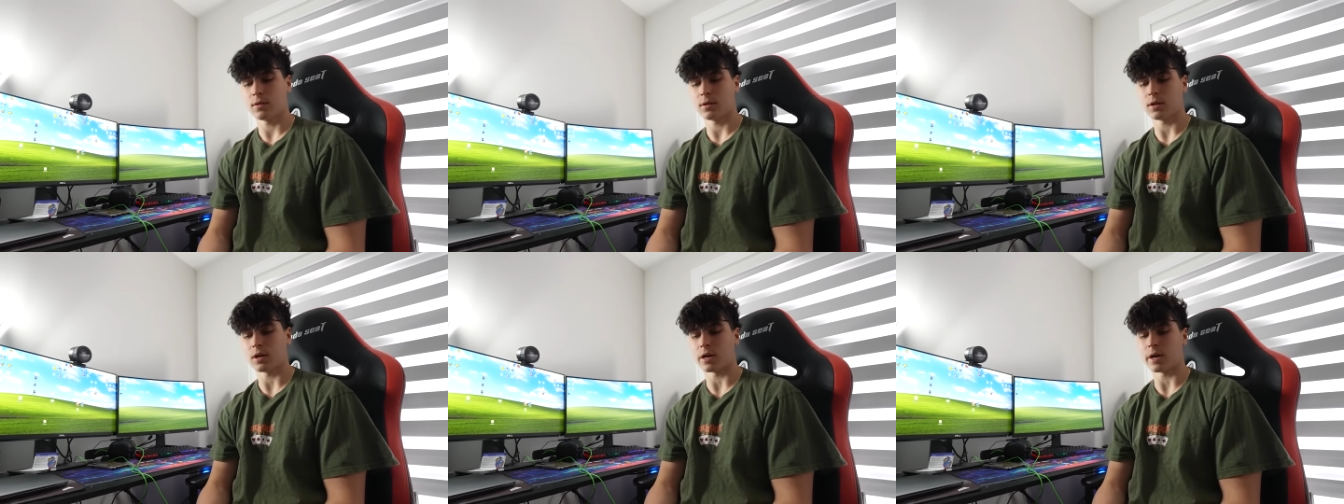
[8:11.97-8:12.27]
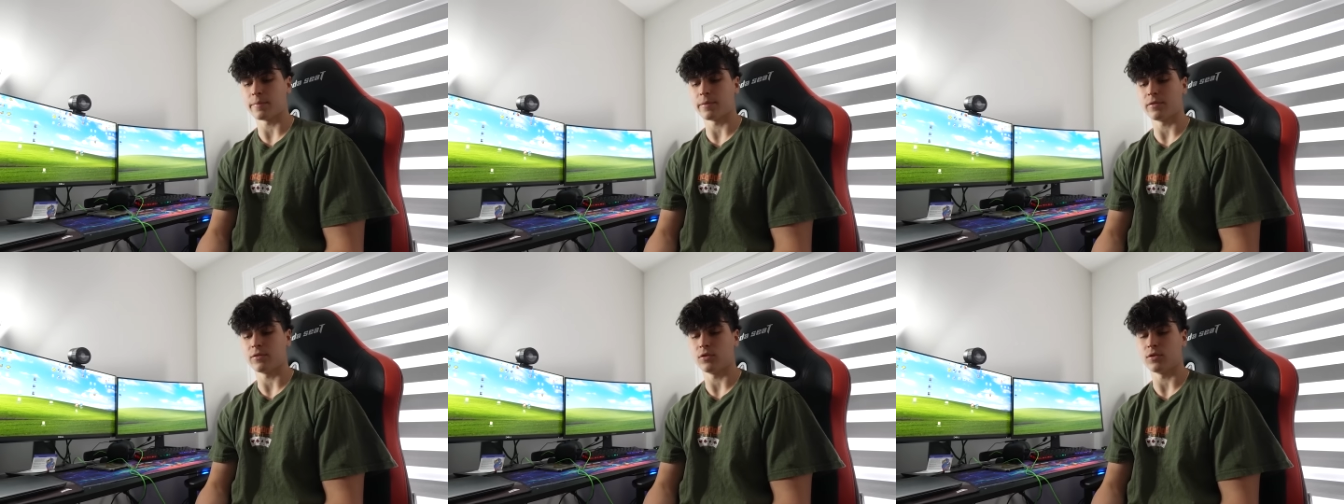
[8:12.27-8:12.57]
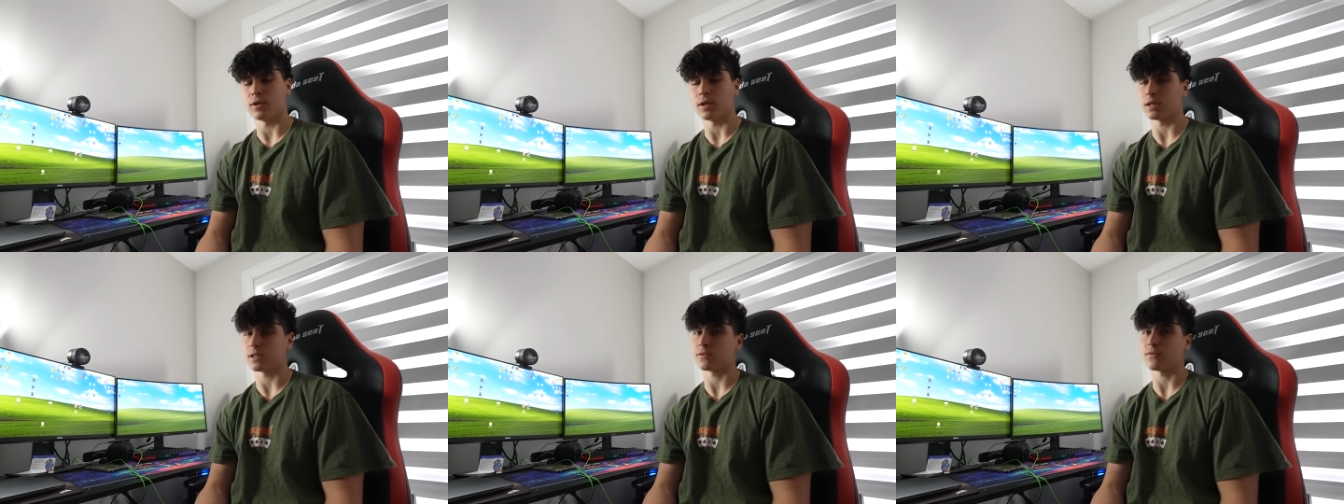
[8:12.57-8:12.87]
cook up a
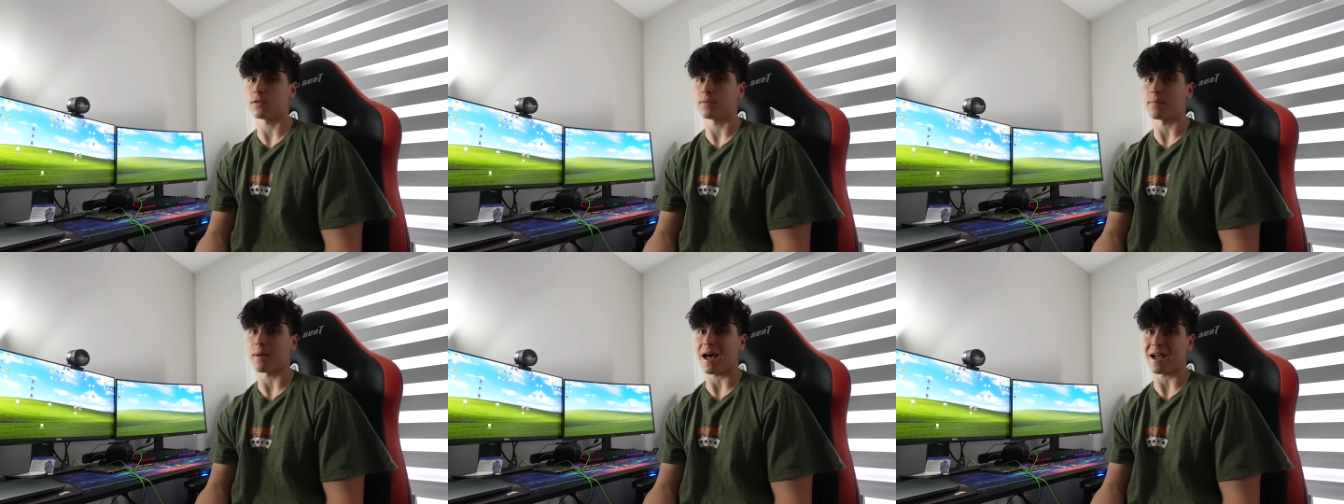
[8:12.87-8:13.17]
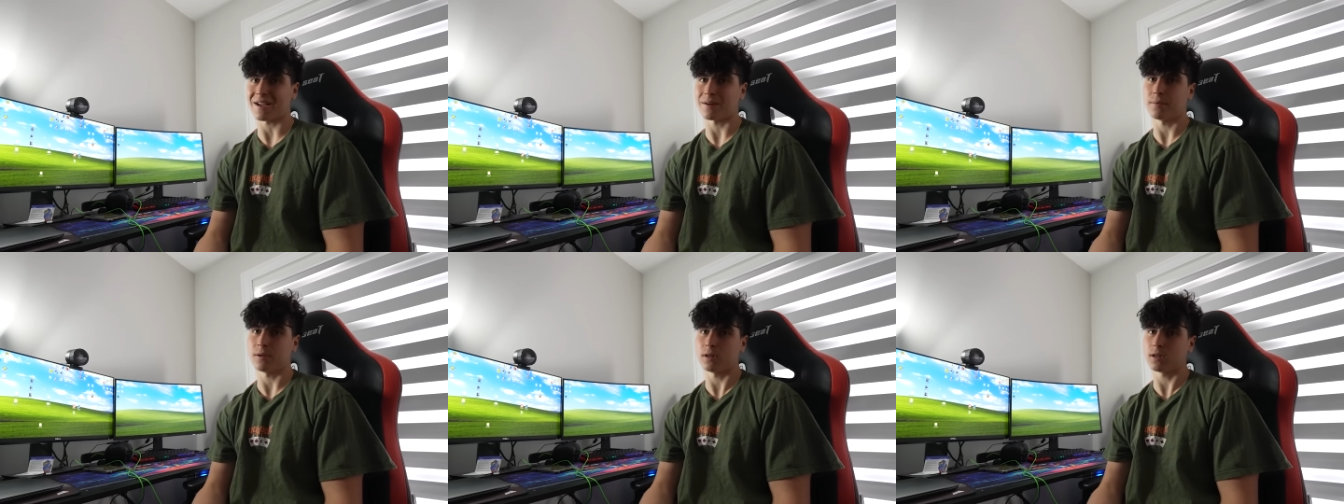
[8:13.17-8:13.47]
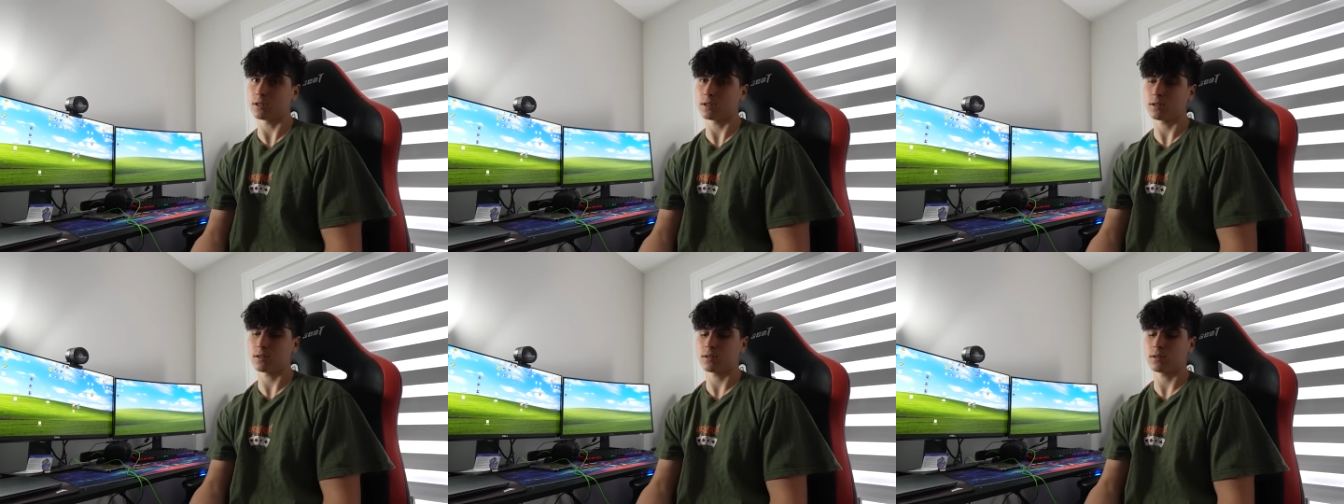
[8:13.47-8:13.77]
few things for
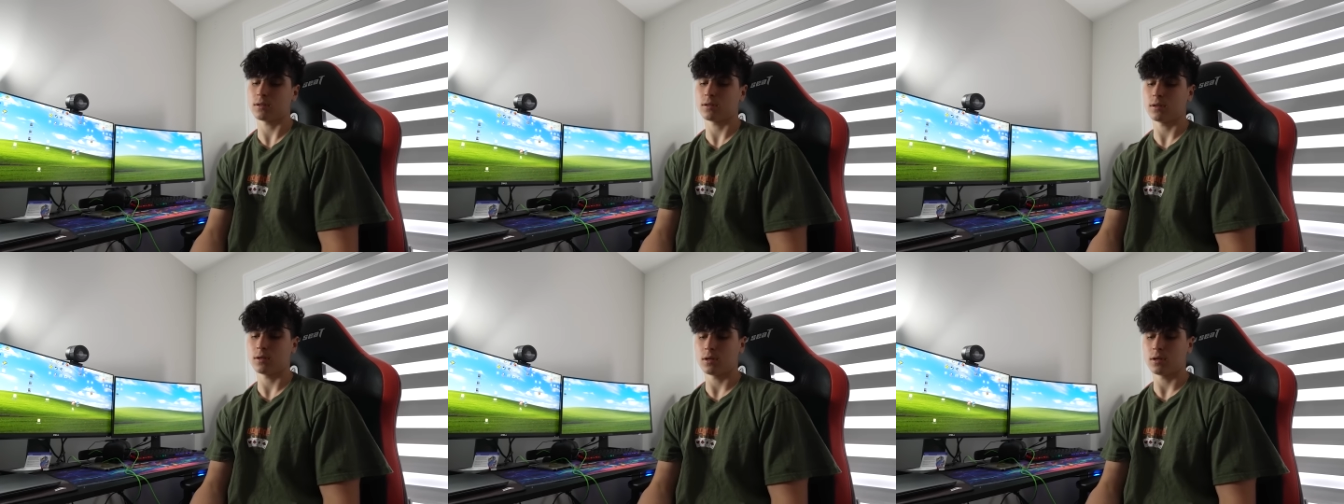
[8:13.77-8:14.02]
MacBooks.